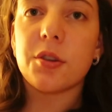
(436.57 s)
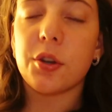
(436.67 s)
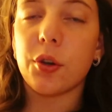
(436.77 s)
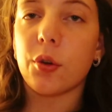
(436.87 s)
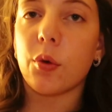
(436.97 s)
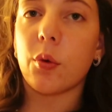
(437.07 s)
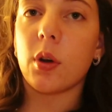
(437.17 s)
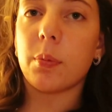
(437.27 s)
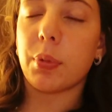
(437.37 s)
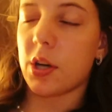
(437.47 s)

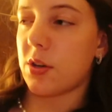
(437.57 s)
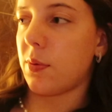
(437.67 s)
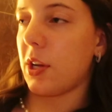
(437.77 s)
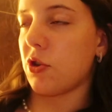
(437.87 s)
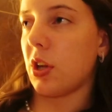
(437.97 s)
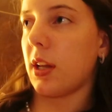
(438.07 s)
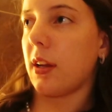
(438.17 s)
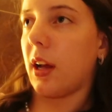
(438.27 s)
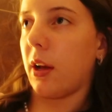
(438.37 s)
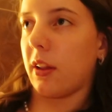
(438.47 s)
to
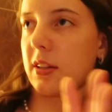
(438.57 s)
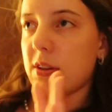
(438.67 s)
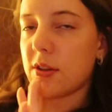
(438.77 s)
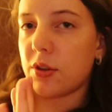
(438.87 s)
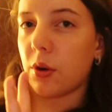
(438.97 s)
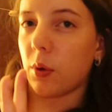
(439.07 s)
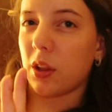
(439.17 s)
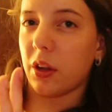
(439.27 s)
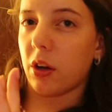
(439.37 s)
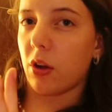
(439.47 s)
Persuasion. I listened to
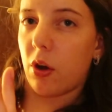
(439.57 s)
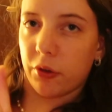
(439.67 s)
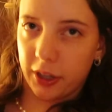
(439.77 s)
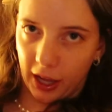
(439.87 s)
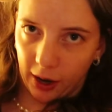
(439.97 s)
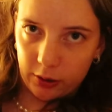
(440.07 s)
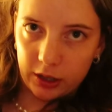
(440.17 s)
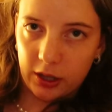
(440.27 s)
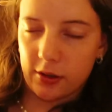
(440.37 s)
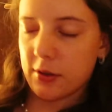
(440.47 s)
a little over an
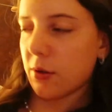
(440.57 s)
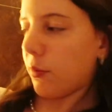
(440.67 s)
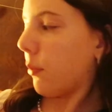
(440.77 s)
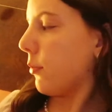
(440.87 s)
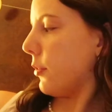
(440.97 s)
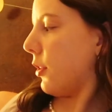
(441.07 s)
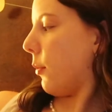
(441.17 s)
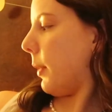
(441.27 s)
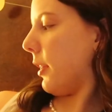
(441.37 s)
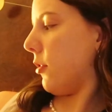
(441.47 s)
hour. Also,
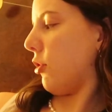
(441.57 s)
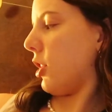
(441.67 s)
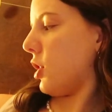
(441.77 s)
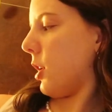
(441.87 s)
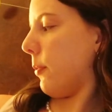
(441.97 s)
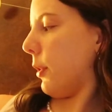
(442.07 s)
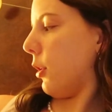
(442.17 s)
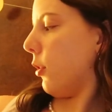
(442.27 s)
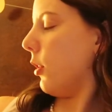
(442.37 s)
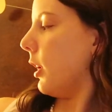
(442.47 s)
don't mind the dry
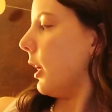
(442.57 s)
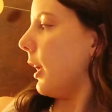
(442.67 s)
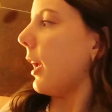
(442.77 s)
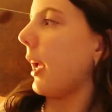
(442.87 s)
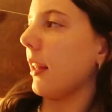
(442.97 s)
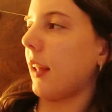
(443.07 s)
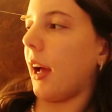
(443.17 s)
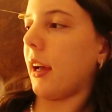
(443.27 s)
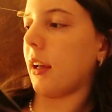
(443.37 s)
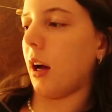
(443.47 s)
shampoo. And
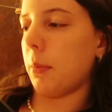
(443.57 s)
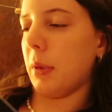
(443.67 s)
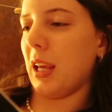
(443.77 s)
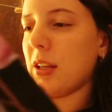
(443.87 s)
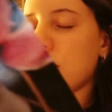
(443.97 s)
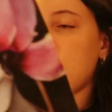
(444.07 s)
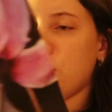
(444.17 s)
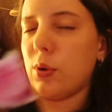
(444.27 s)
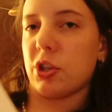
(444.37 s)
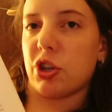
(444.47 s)
that got me
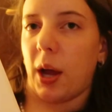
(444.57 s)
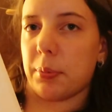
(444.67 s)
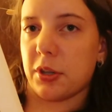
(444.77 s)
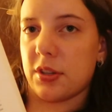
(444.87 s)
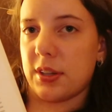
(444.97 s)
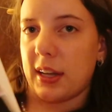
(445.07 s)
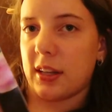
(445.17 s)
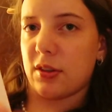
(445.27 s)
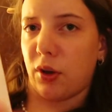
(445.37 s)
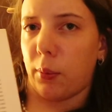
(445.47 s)
to chapter
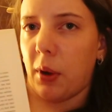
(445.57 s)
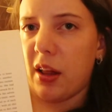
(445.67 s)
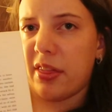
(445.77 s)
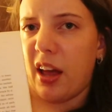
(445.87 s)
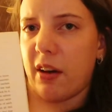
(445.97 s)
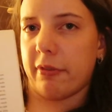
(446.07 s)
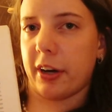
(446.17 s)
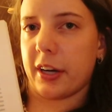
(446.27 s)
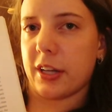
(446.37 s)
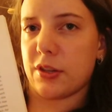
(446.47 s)
6. So I'm not that
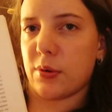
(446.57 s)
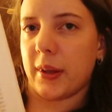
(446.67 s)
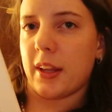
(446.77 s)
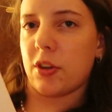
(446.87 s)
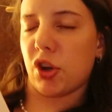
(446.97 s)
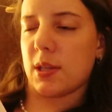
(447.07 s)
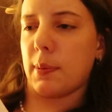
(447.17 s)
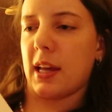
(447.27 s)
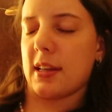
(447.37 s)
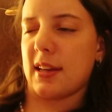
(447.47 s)
far into it, just
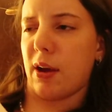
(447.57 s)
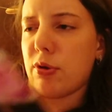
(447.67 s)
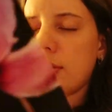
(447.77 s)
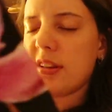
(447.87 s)
because I was